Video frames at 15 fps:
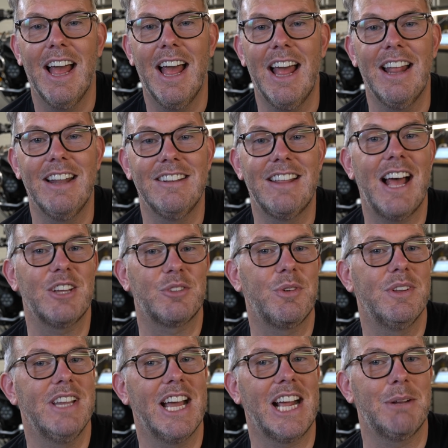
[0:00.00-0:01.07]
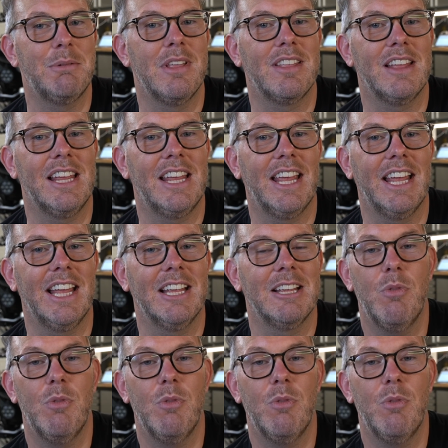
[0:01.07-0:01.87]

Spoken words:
And that's when they're going to be thinking,